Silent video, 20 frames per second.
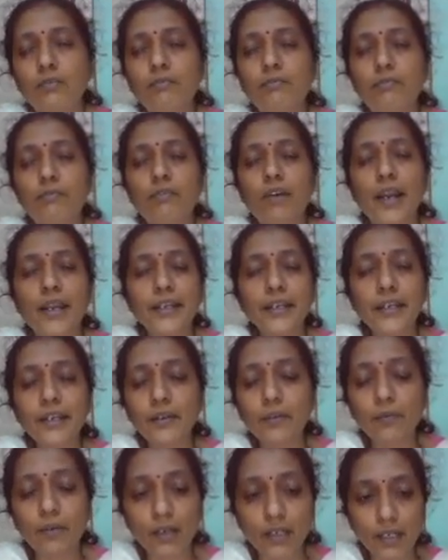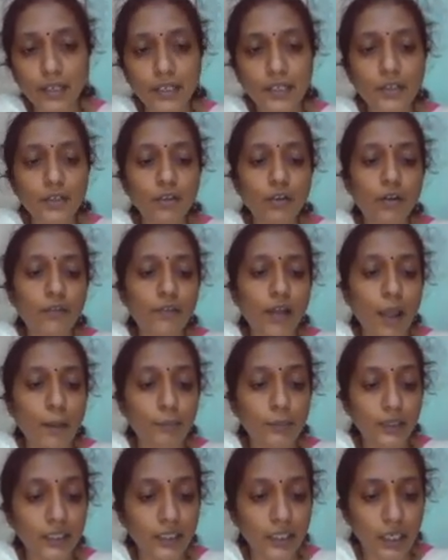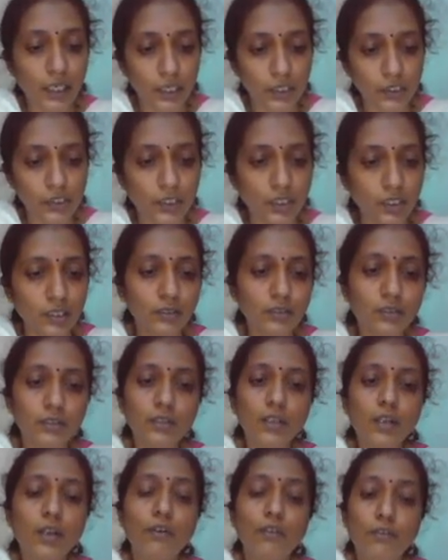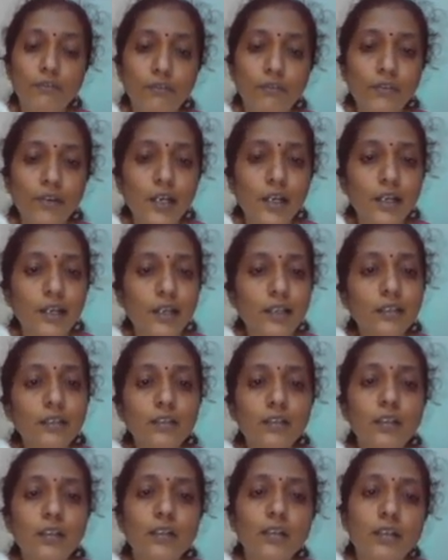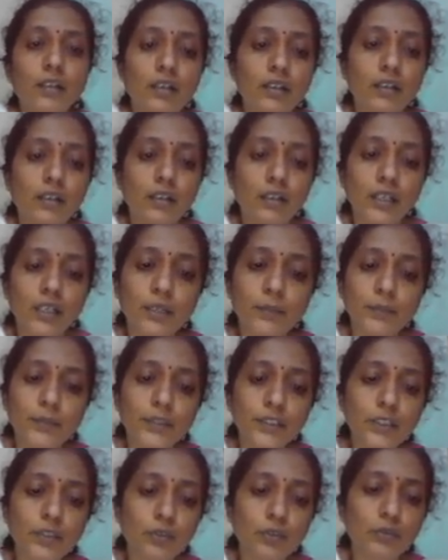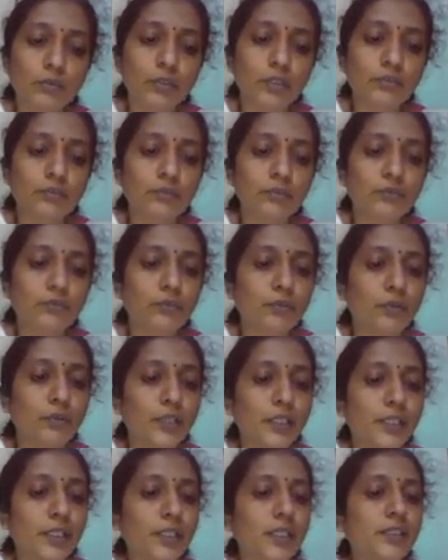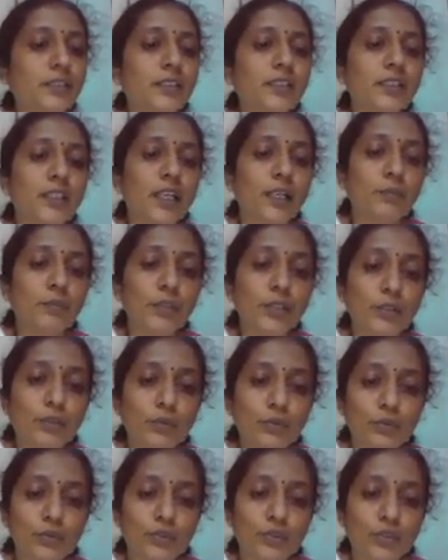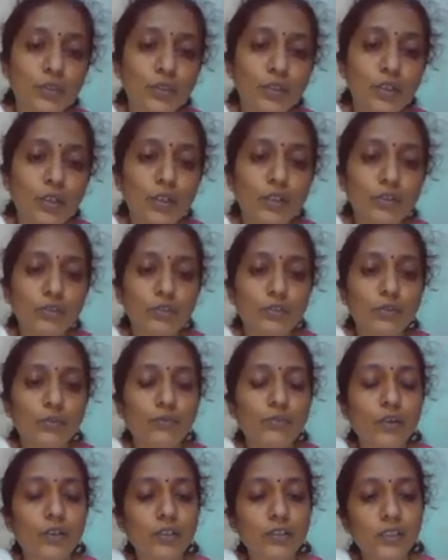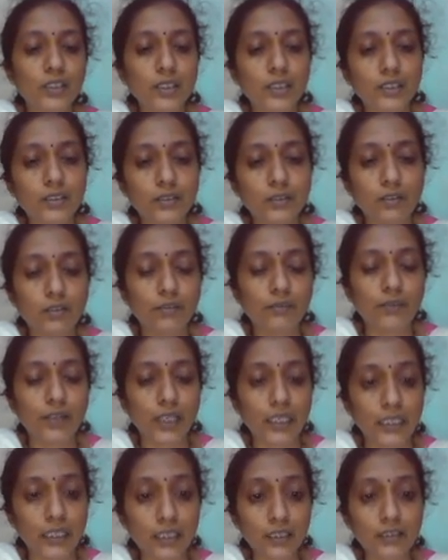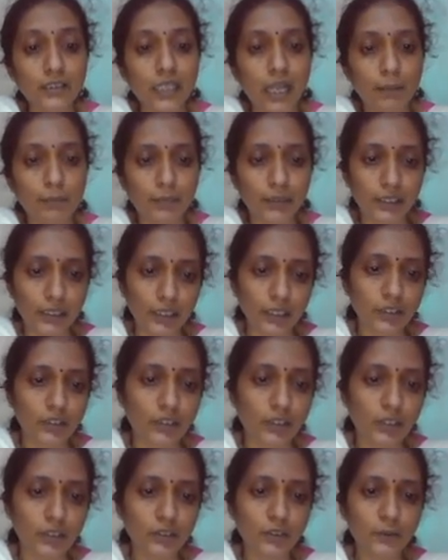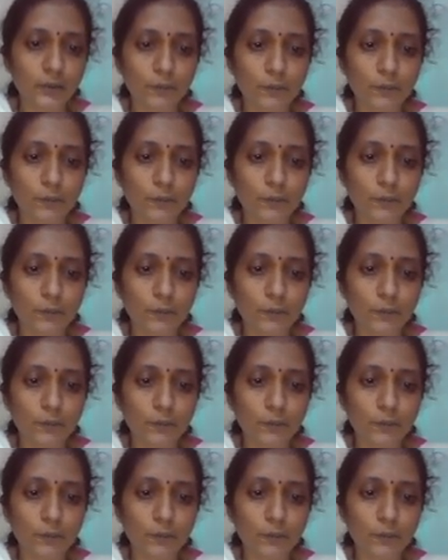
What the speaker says: wide variety of applications where Lpc2148 IC can be used. So for these various applications